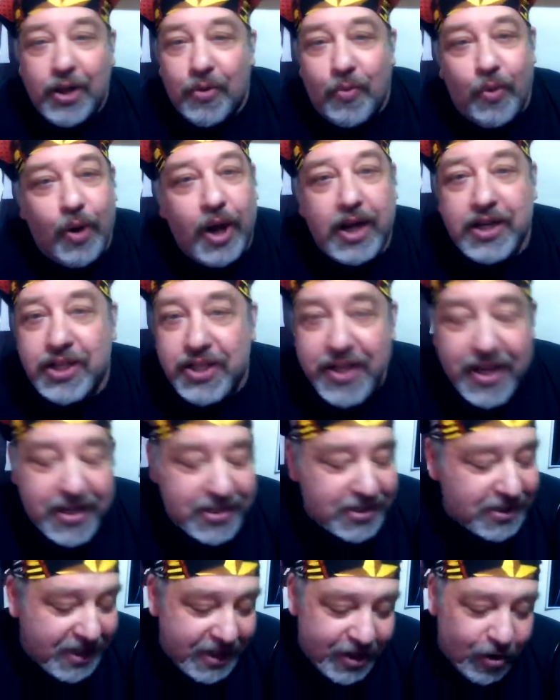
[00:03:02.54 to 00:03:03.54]
could watch
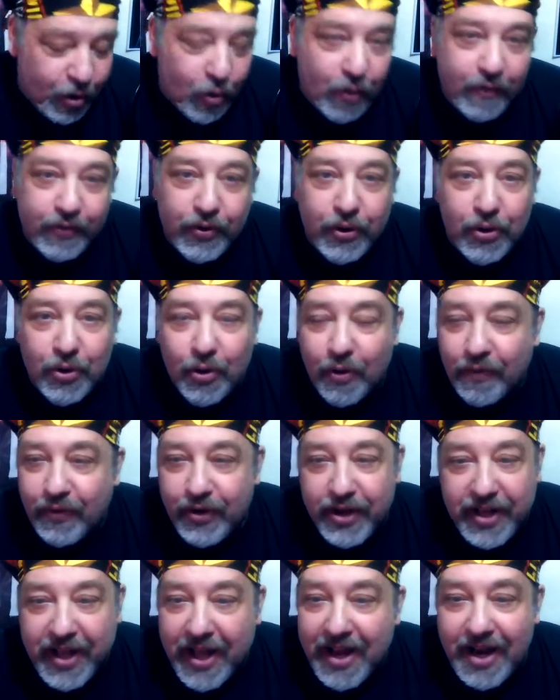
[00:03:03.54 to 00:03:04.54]
that scene over and
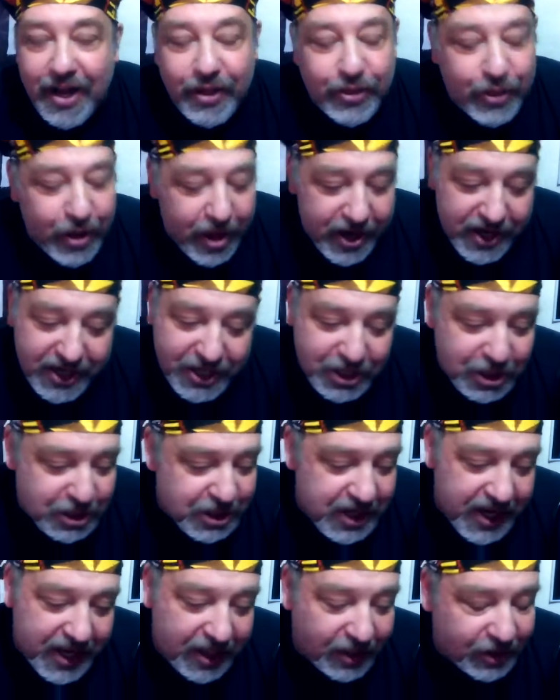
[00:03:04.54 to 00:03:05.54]
over again. I thought he
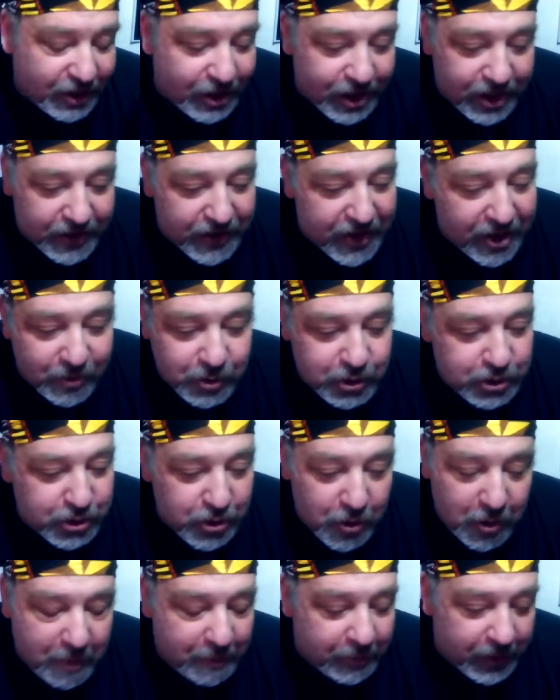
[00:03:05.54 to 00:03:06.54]
just nailed it on there. It was
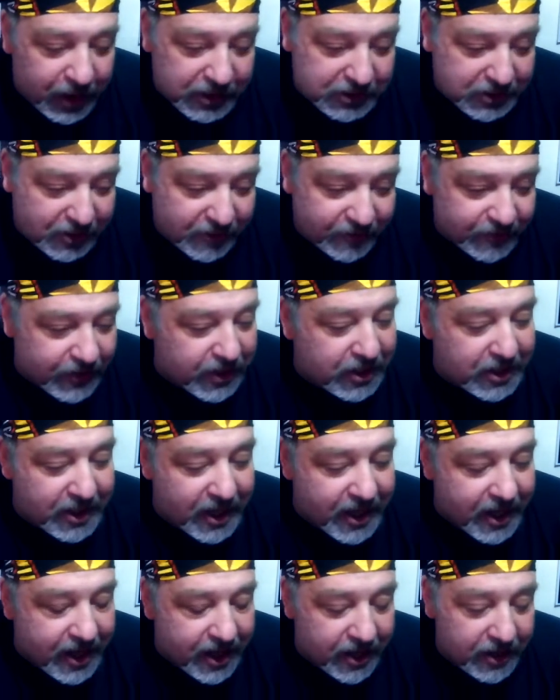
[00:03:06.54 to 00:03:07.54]
so impressive, and
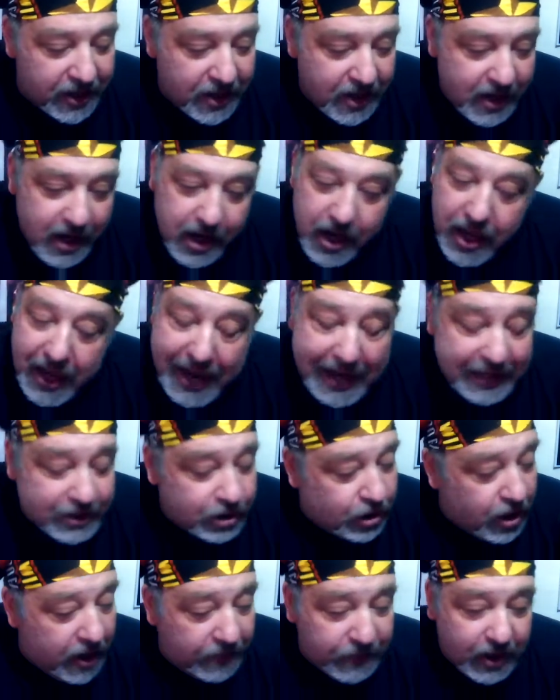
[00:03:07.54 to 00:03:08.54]

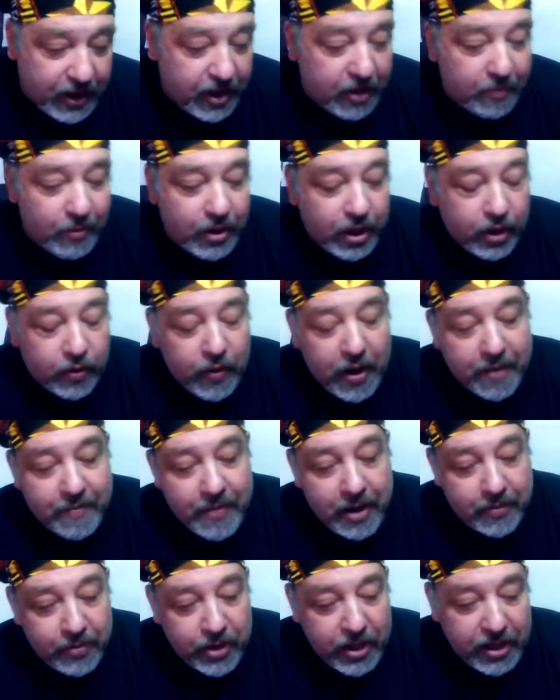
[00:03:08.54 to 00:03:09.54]
hats off to him. What a
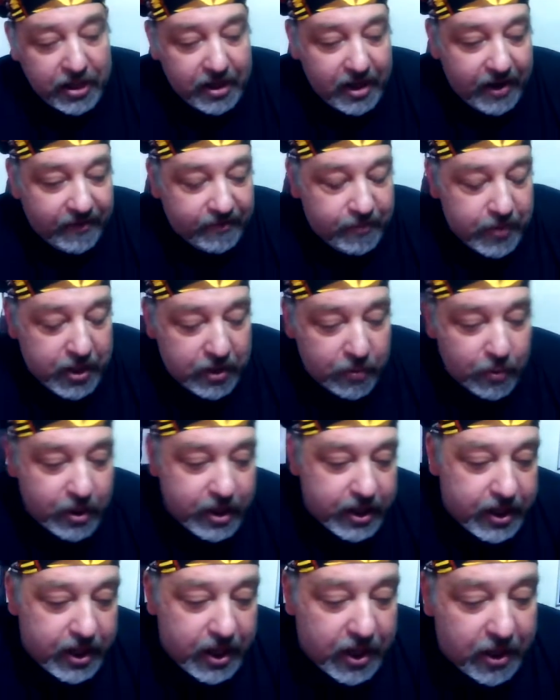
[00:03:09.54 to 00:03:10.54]
great memory he left me
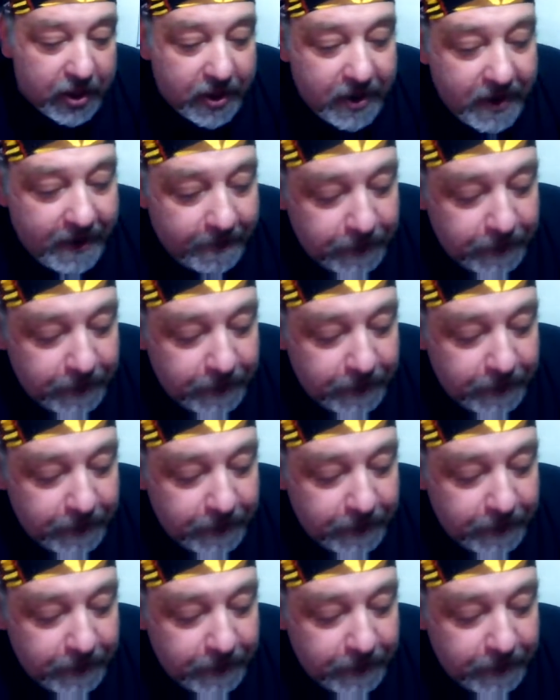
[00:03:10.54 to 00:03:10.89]
with A